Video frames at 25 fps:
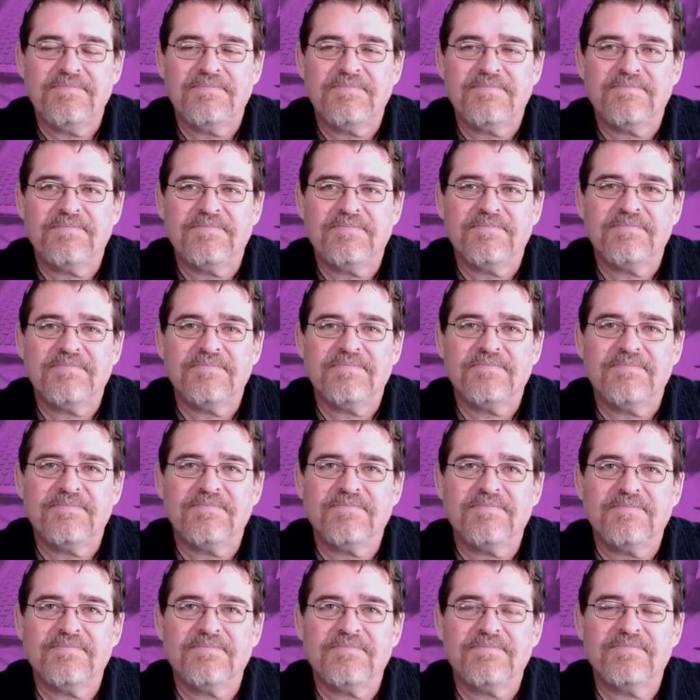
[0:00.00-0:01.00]

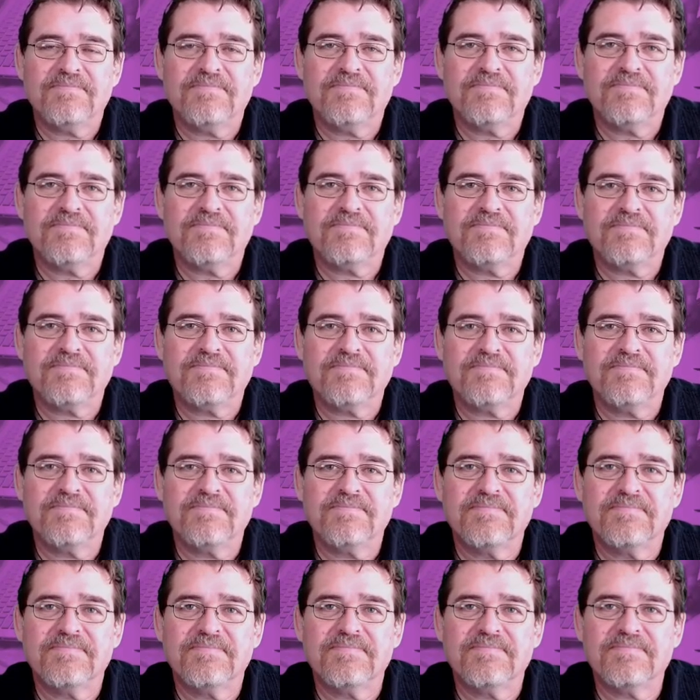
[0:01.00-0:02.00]

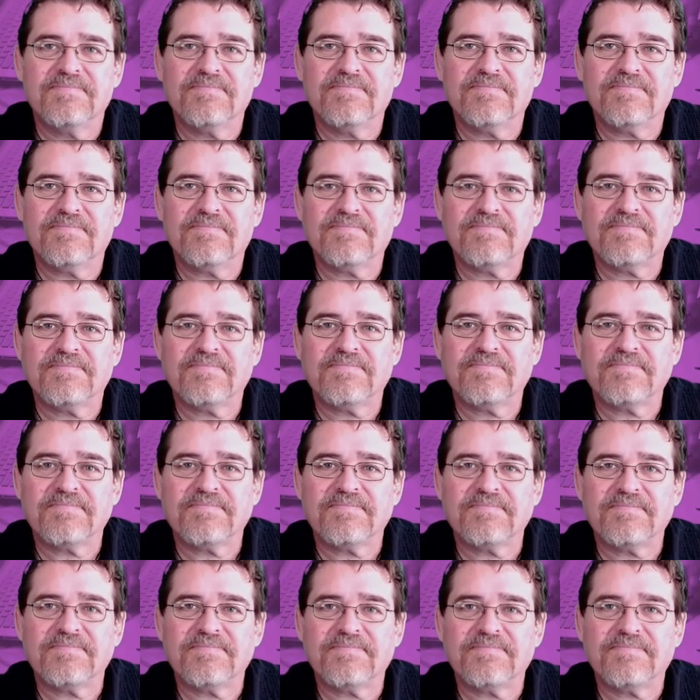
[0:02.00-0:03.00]

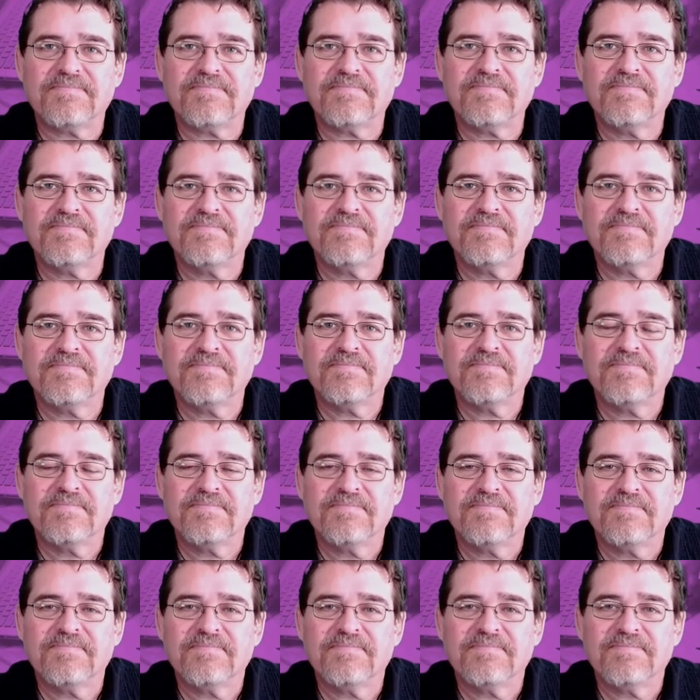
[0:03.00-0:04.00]

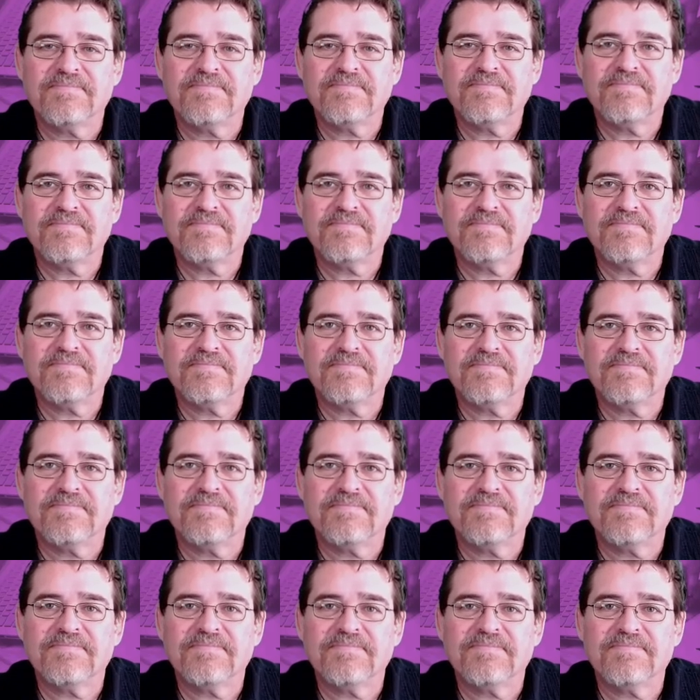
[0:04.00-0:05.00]

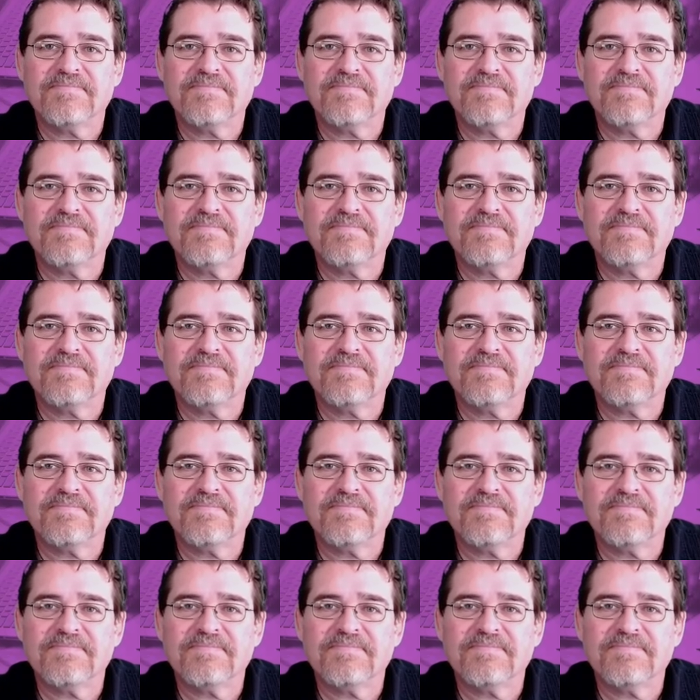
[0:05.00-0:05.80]
(not speaking)